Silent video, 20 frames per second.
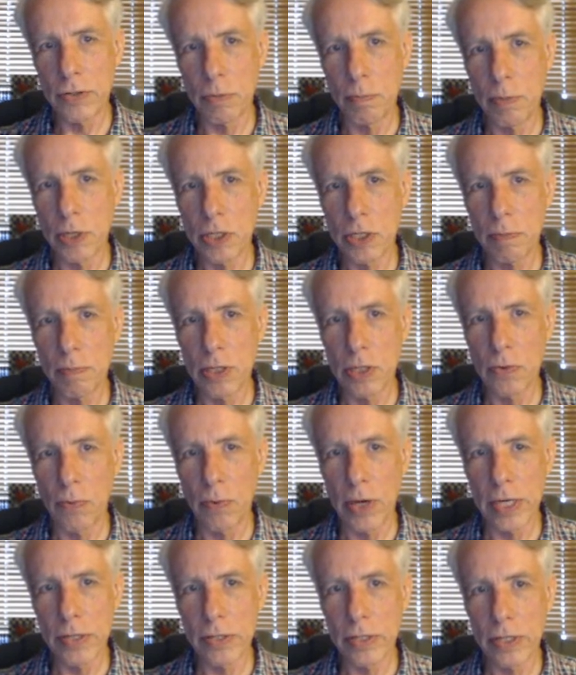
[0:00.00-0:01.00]
bishop in the
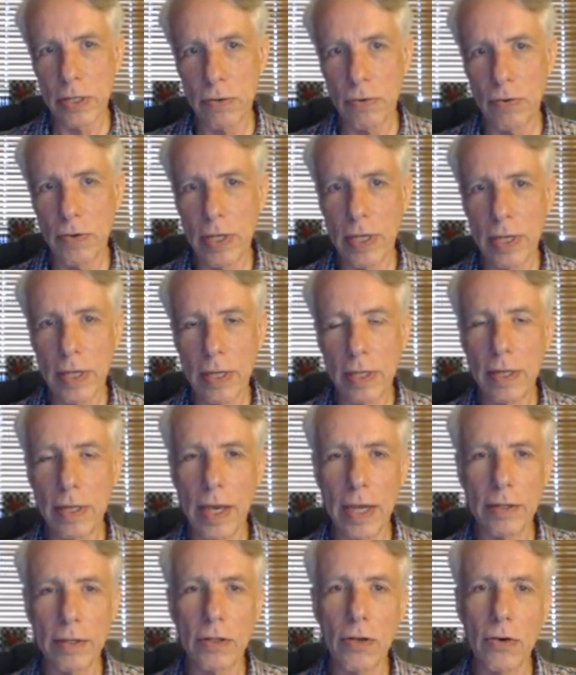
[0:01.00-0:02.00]
way, so
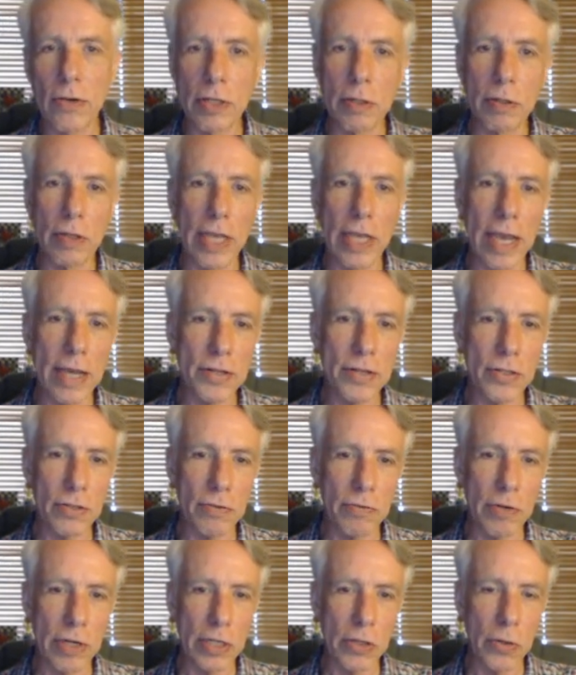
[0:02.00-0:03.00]
not going to castle
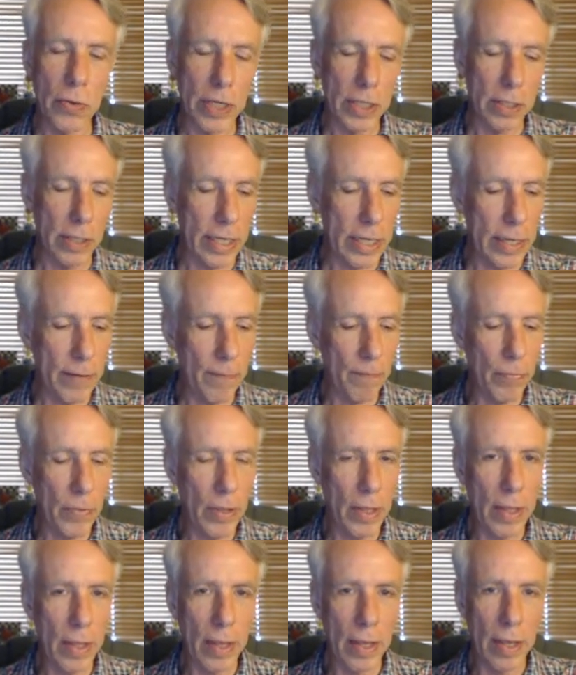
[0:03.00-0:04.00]
very quickly.
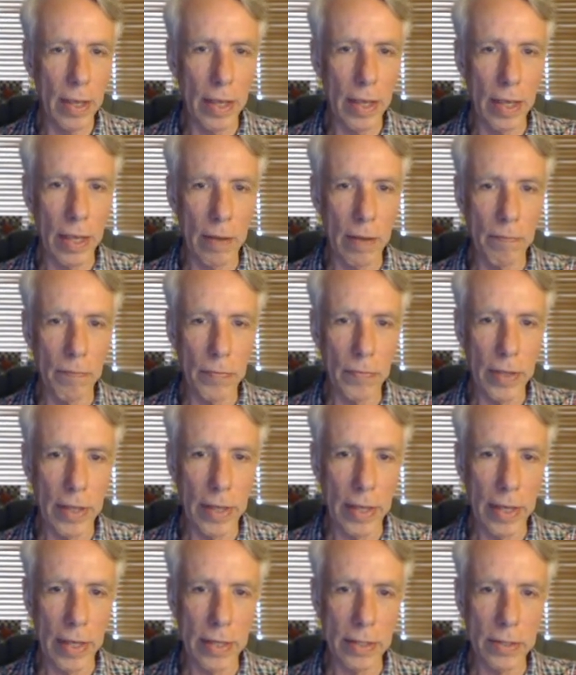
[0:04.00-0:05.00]
Um,
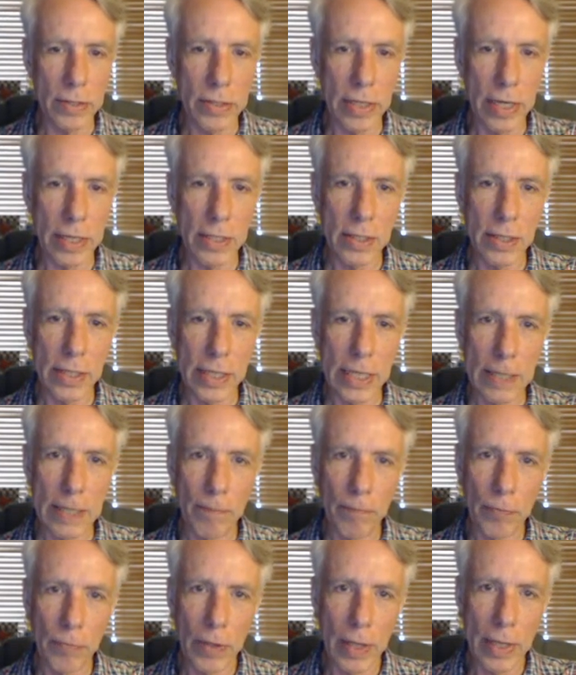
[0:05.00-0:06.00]
and secondly,
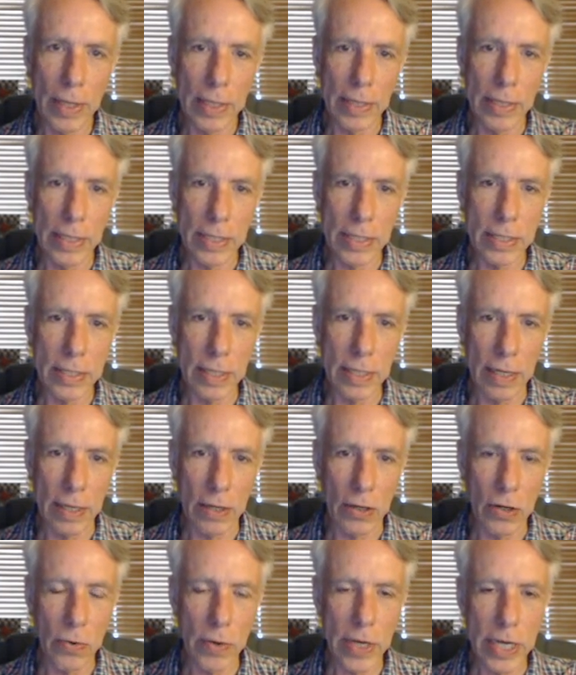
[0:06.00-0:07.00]
this uh,
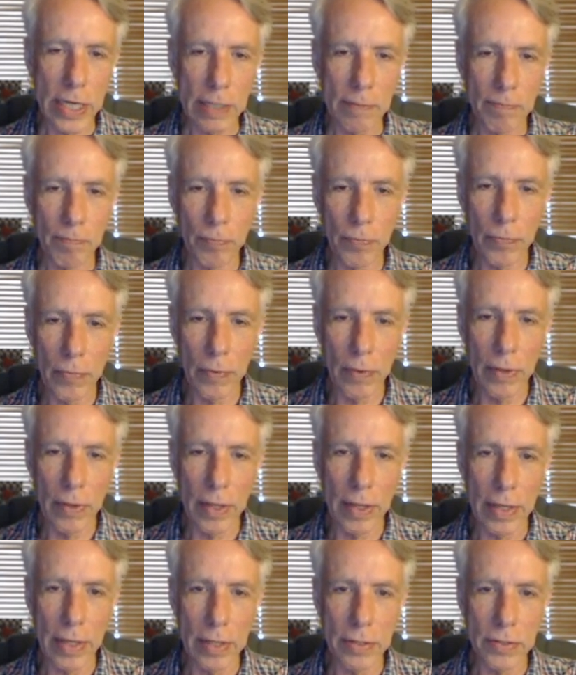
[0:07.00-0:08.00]
queen
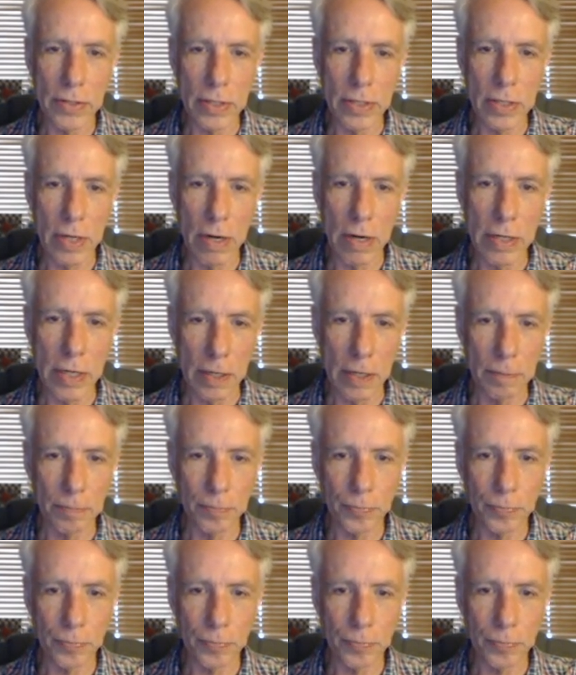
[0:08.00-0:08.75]
is a target